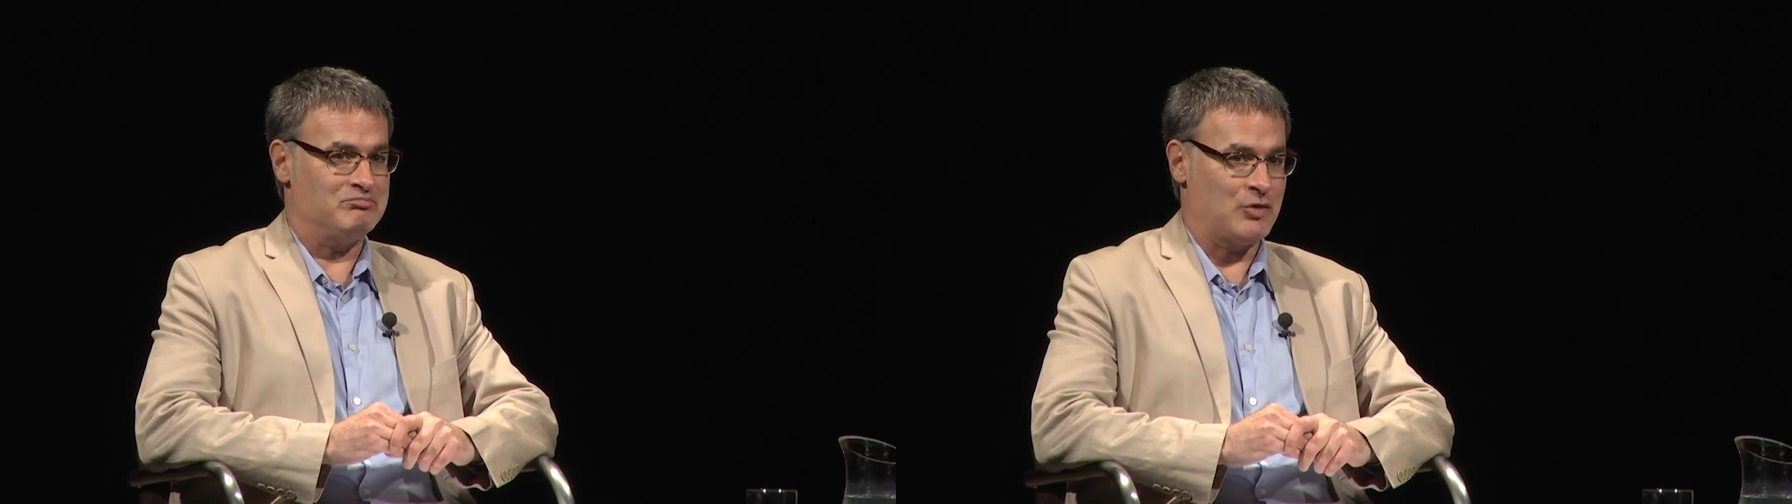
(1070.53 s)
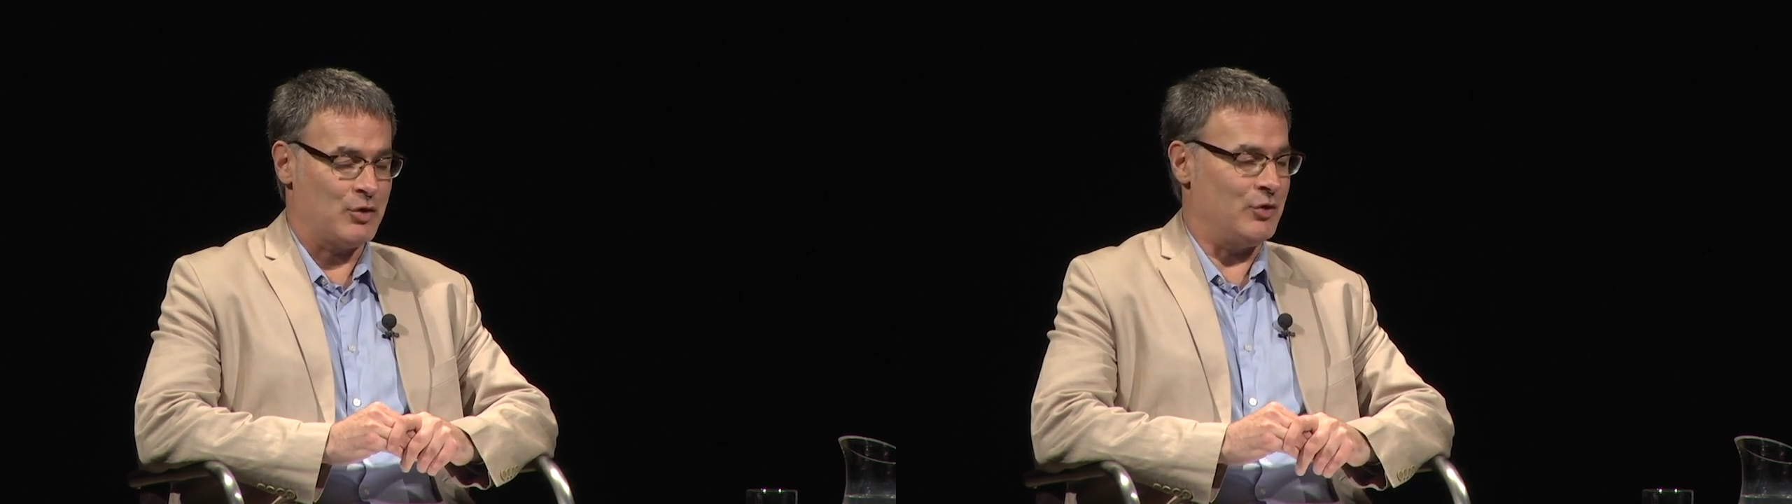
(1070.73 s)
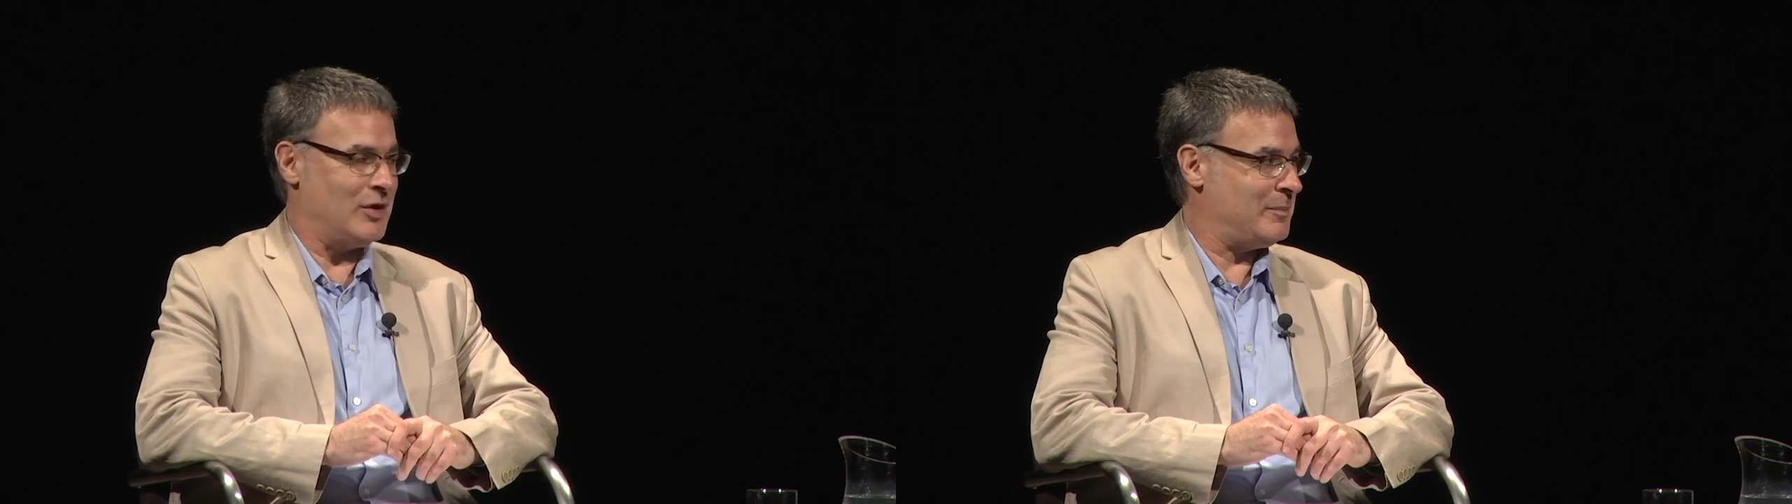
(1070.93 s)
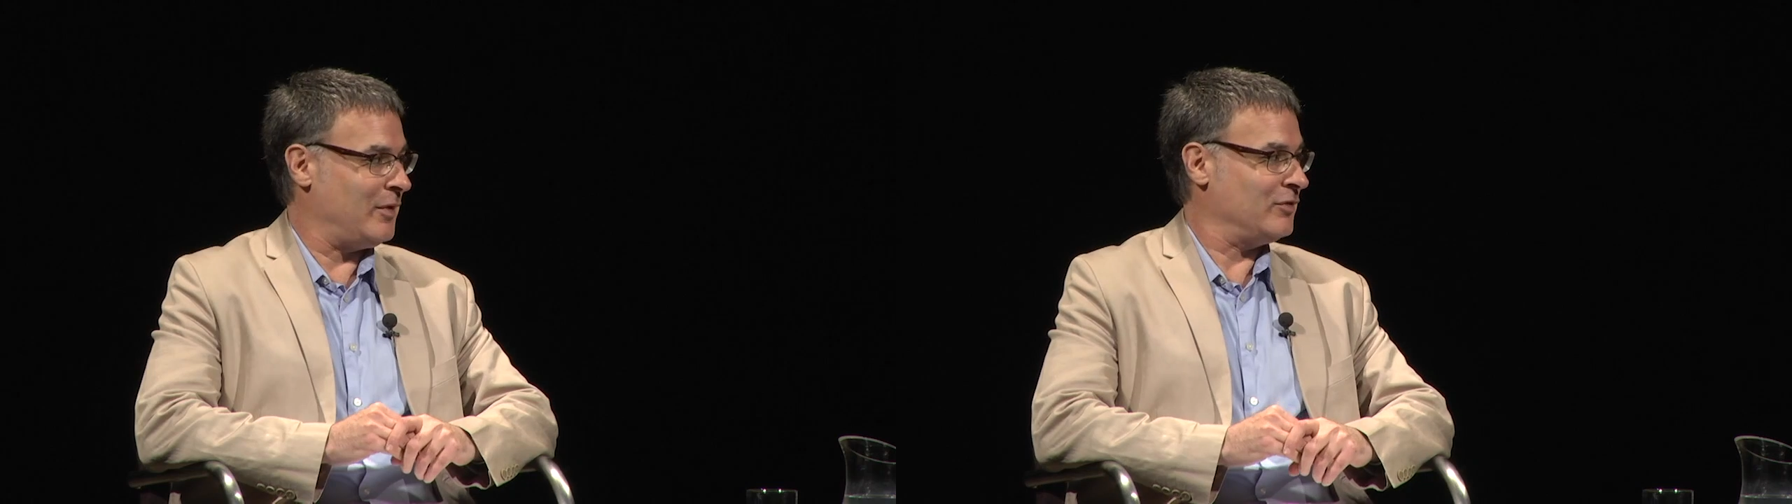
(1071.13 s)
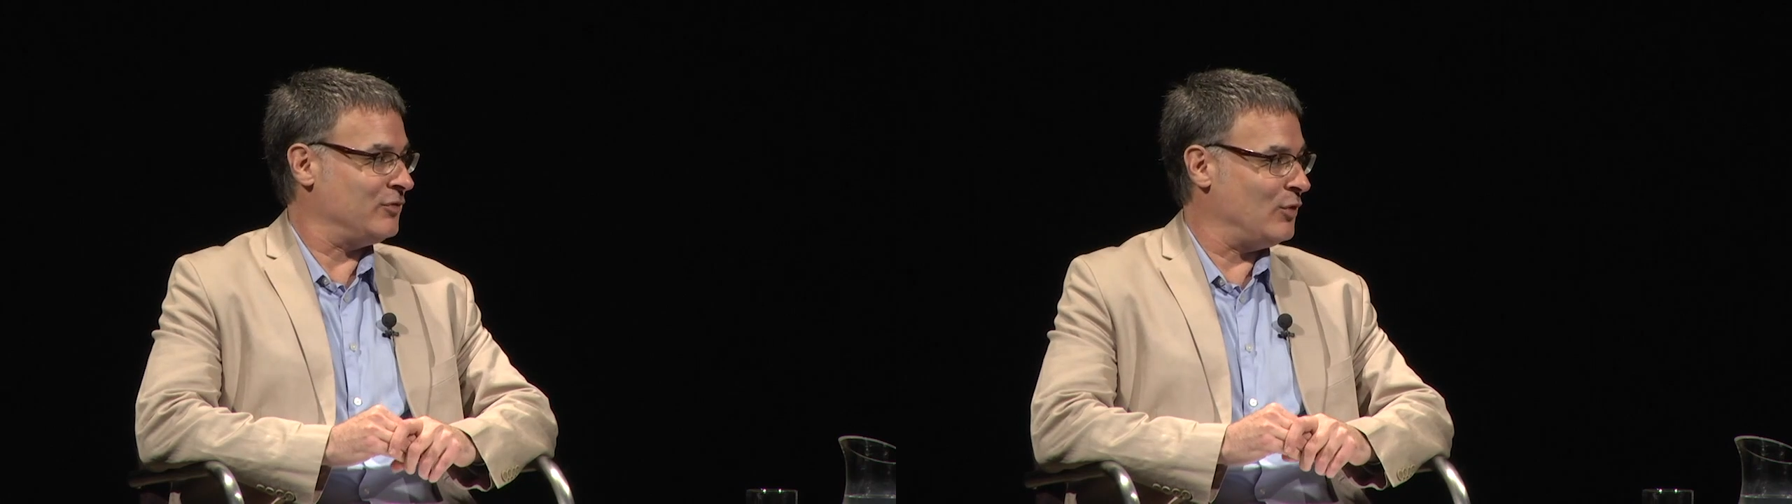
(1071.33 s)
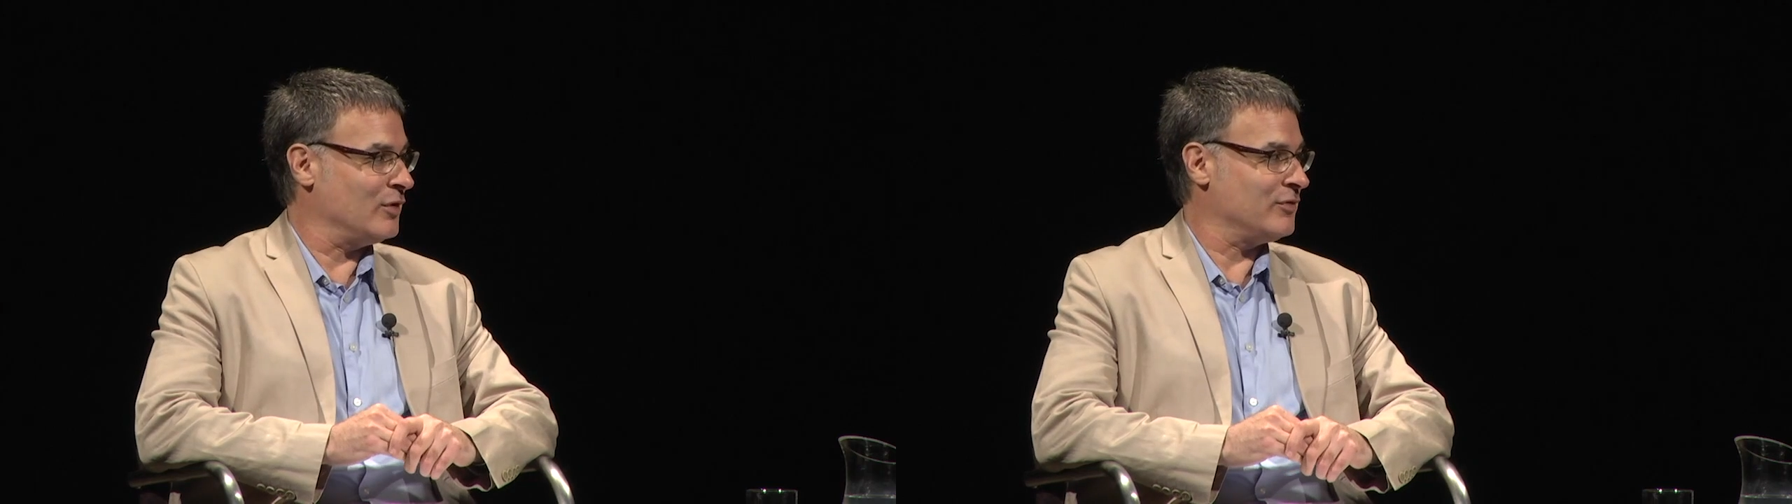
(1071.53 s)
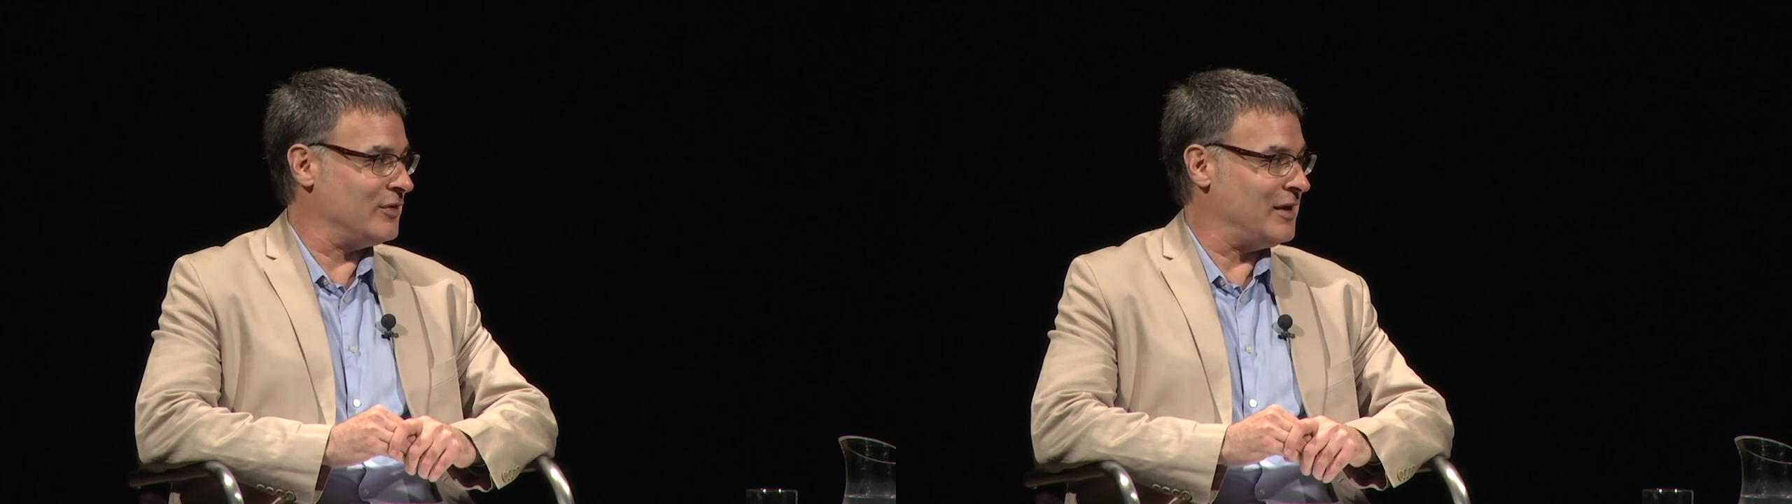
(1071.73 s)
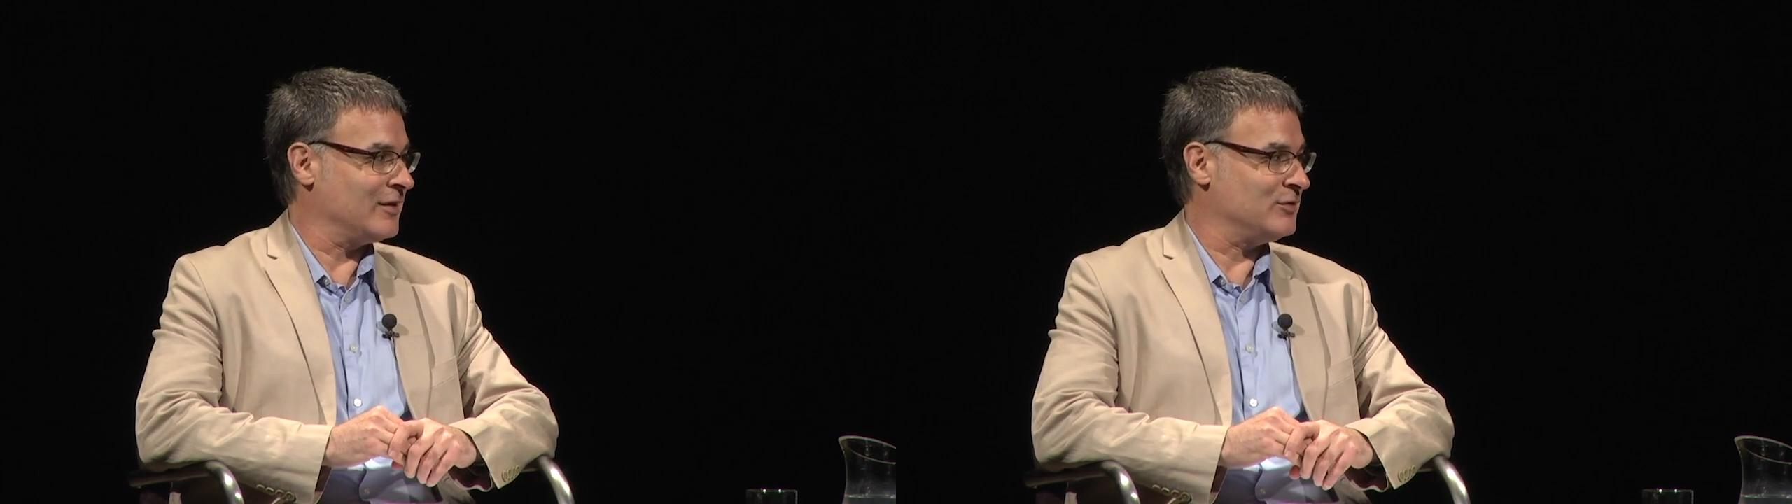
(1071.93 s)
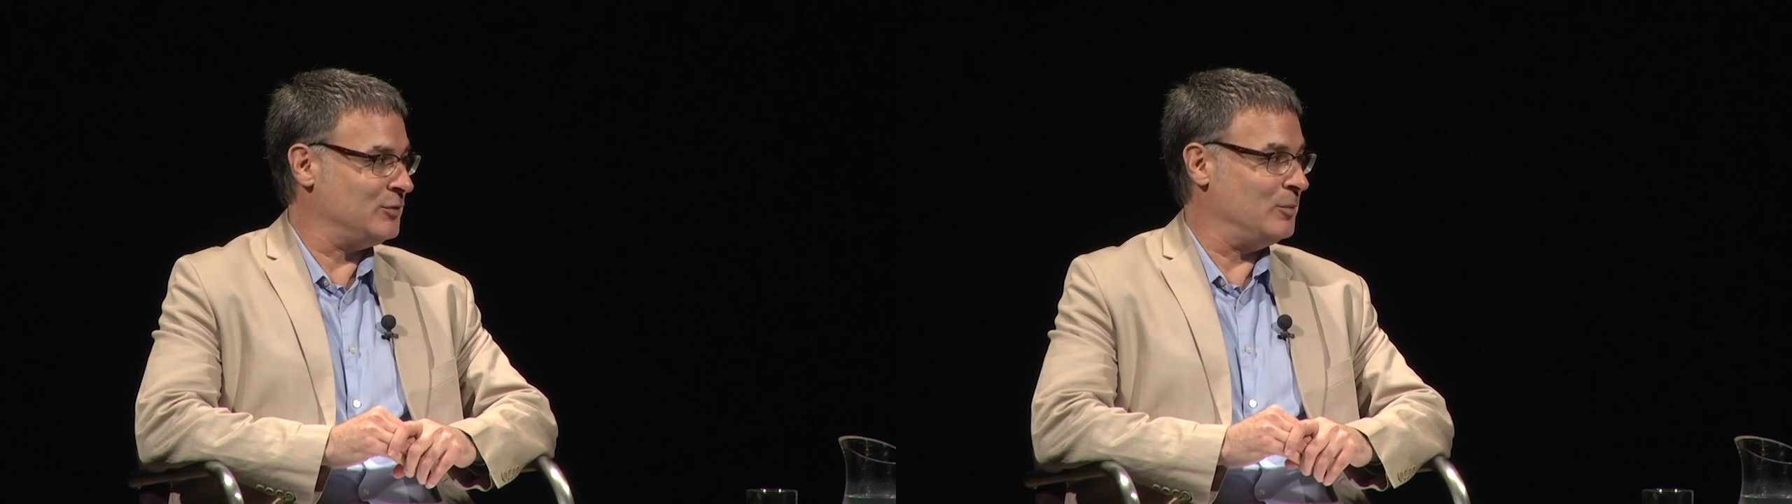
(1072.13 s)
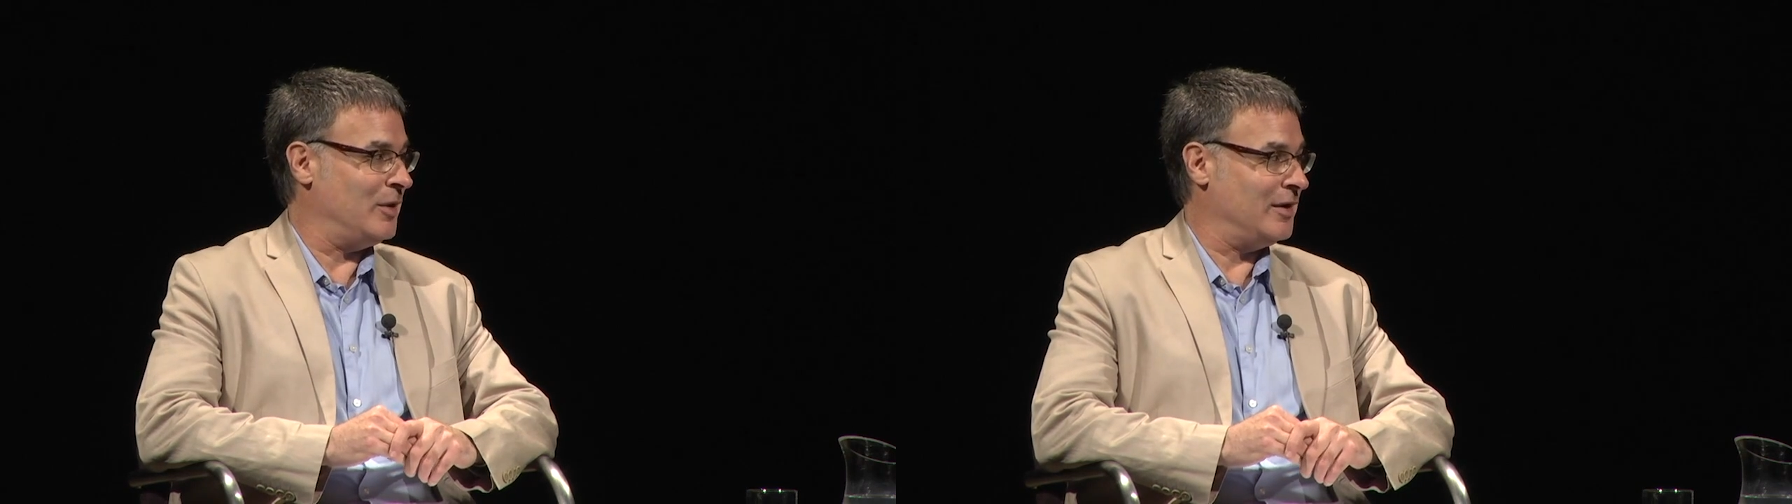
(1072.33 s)
curled up on the floor for the next
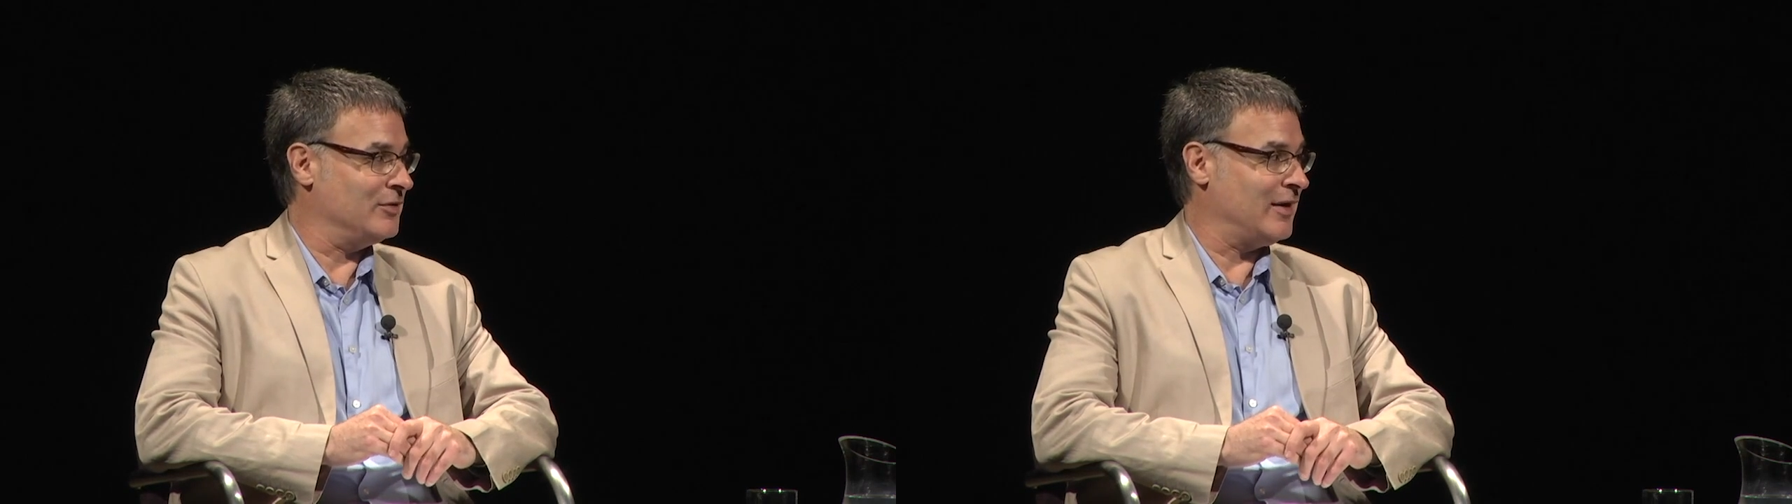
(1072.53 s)
2 months.